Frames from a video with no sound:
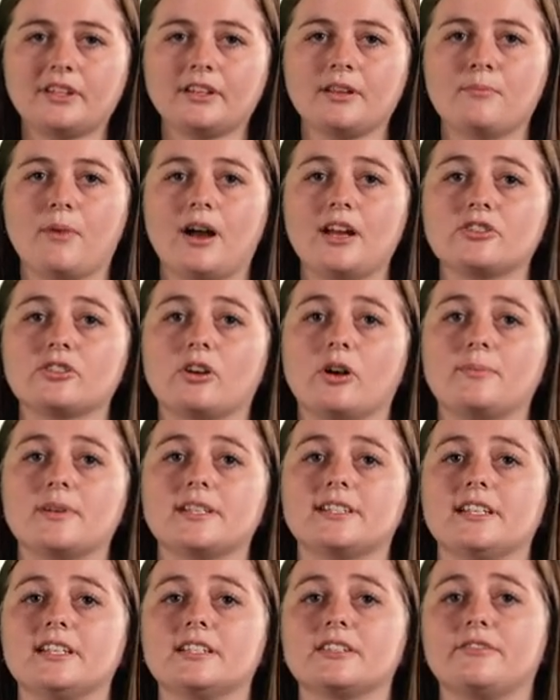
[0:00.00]
My job
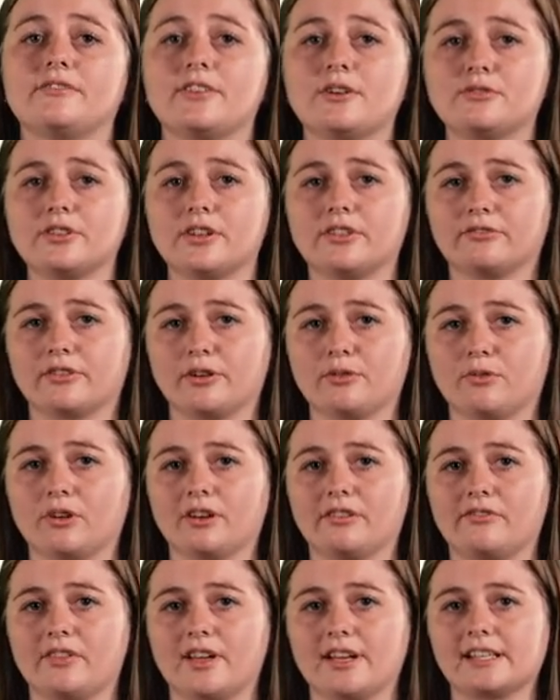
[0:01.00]
is then to filter through all
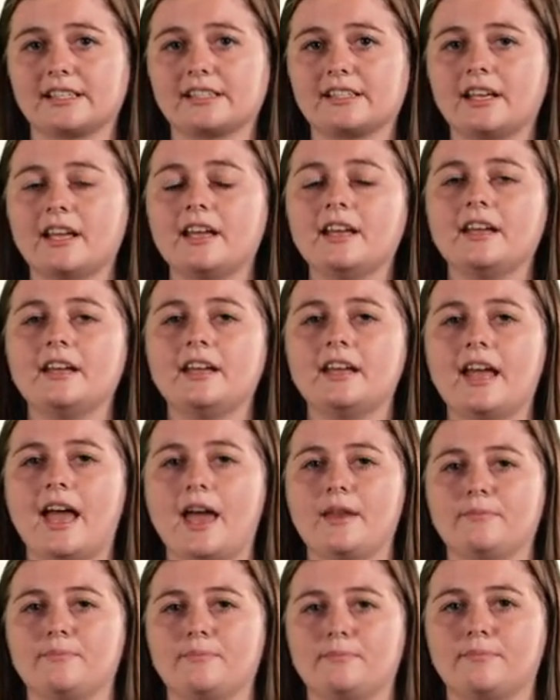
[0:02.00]
of this
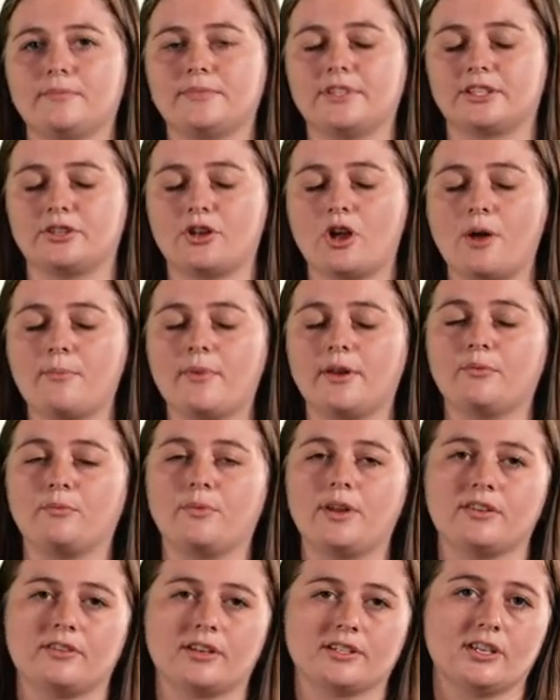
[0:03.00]
and determine
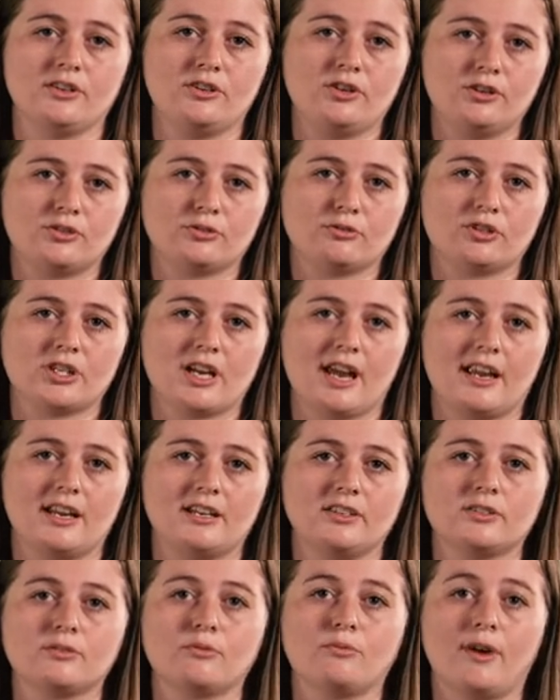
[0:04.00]
whether it's a neutral
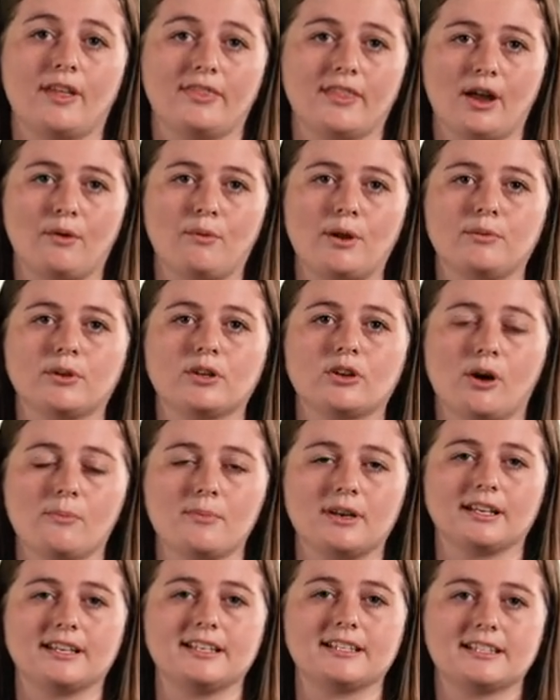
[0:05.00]
change, one that we would
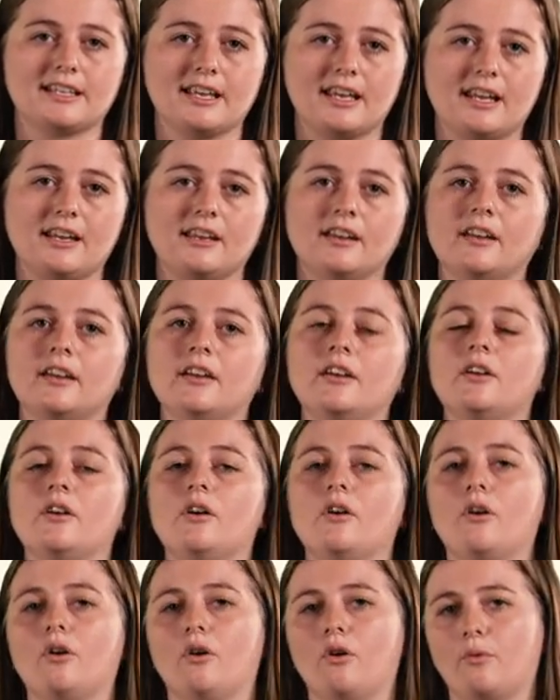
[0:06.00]
commonly see,
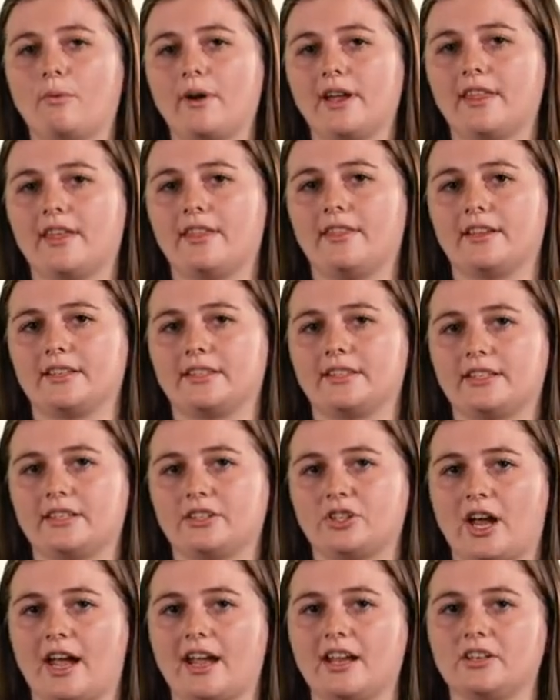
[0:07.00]
or whether this
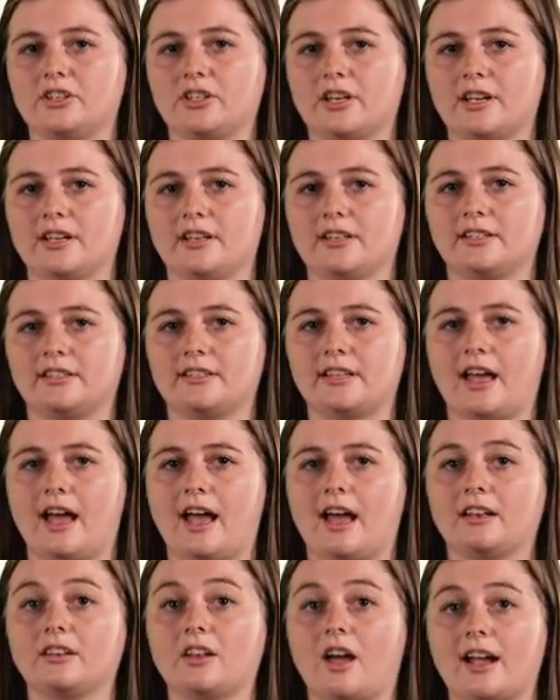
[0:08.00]
change is
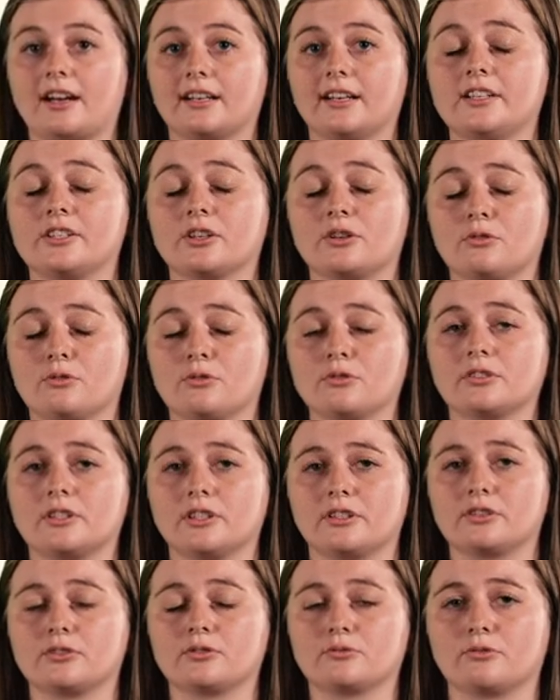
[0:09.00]
uh, likely to cause the
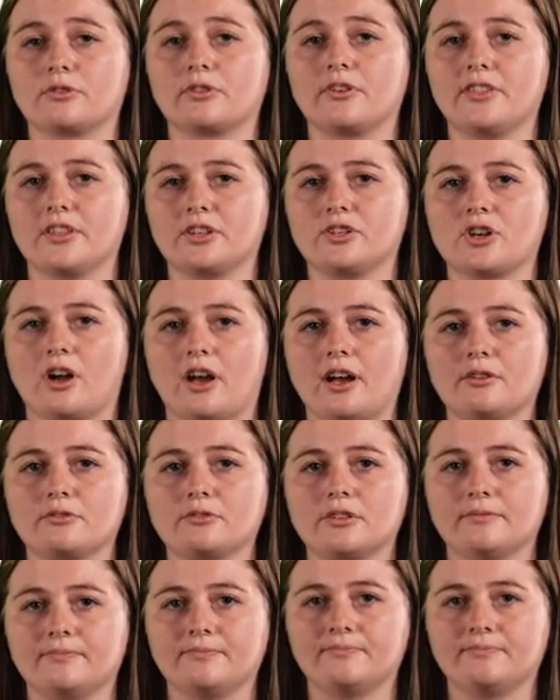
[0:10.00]
disorder in the child.